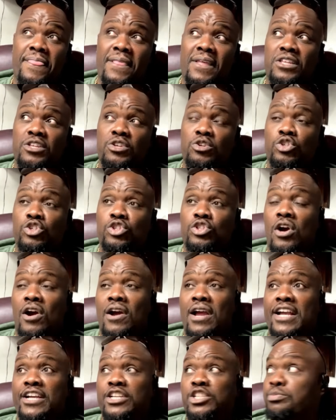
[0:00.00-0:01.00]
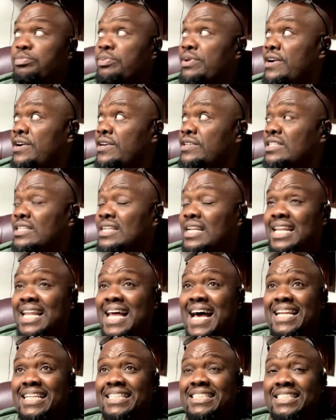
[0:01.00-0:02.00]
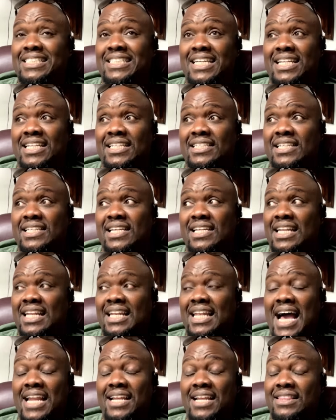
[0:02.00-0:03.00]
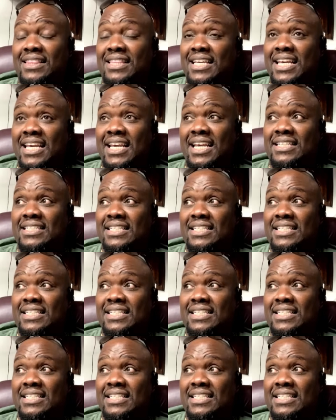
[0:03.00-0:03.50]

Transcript: you start experiencing a lot of jealousy and a lot of things,